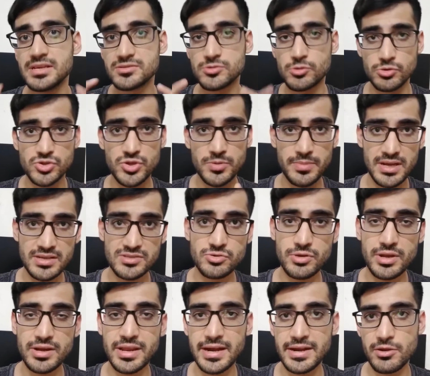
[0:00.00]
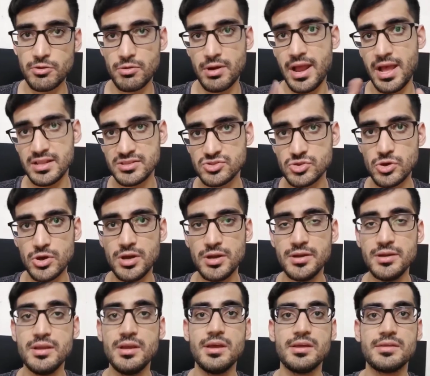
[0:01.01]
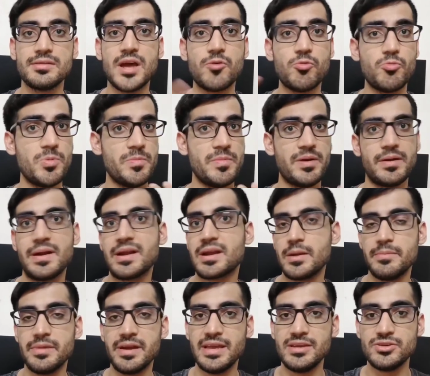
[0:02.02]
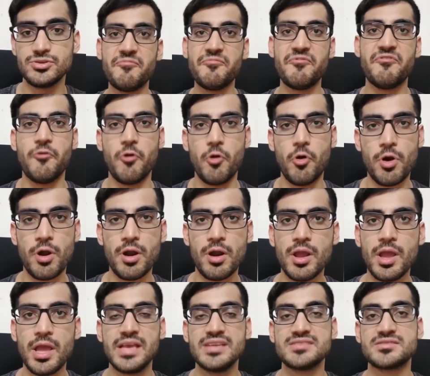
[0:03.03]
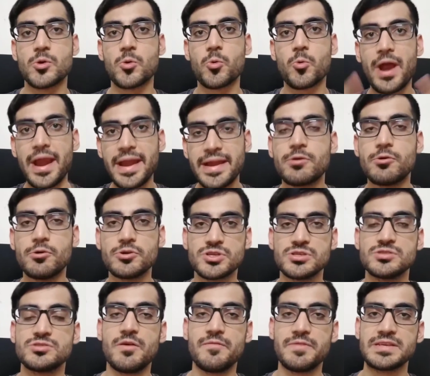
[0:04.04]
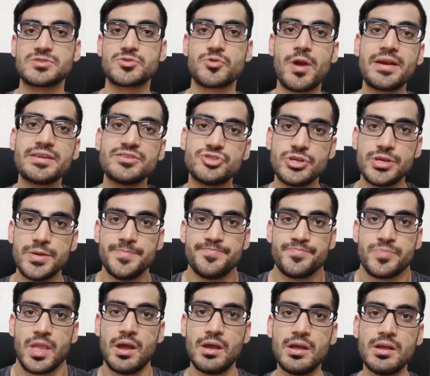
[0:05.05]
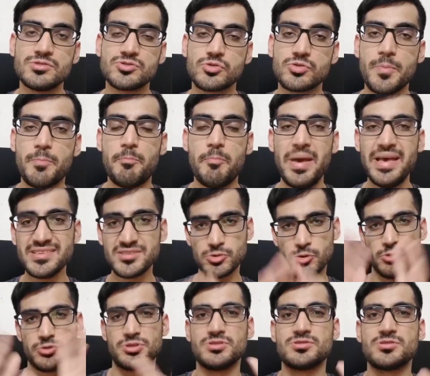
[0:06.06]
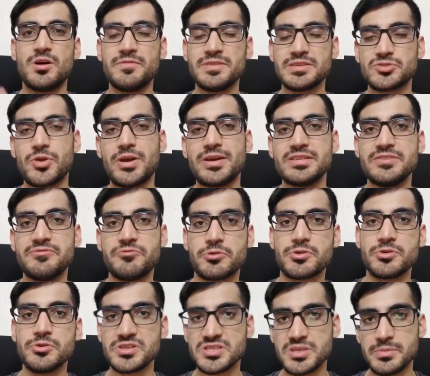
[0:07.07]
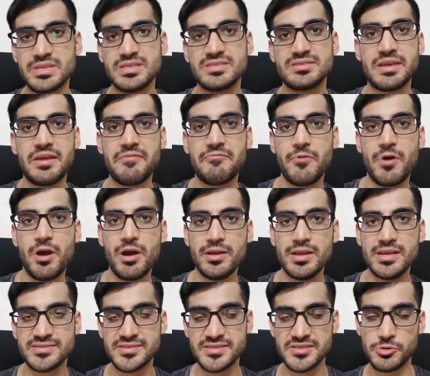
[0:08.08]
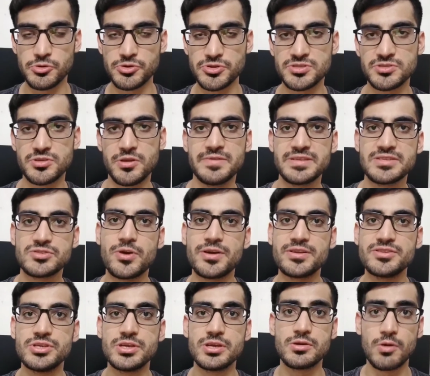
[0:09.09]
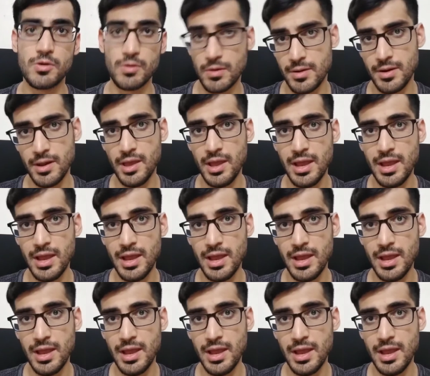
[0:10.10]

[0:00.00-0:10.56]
as question banks you can get your hands on. That would be my recommendation. Four is the right question solving strategy. So the best question solving strategy for USMLE Step 1 is this question solving strategy called